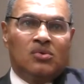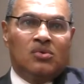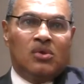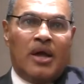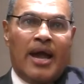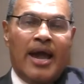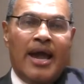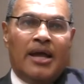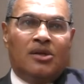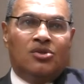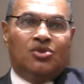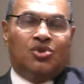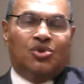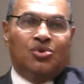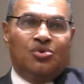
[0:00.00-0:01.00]
and
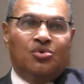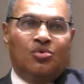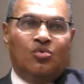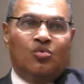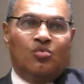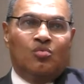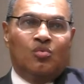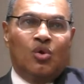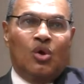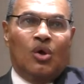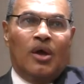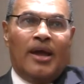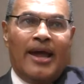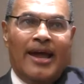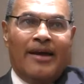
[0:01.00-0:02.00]
to
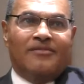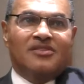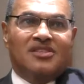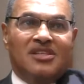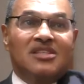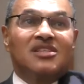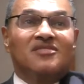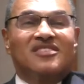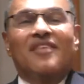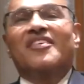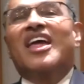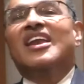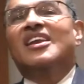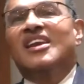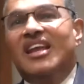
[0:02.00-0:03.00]
have a sense of self,
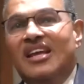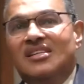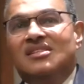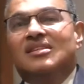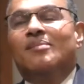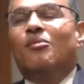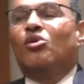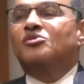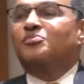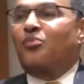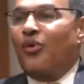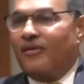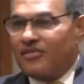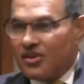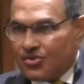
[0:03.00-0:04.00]
at least the most
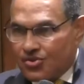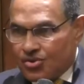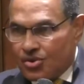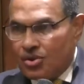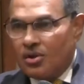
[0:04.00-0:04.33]
privileged.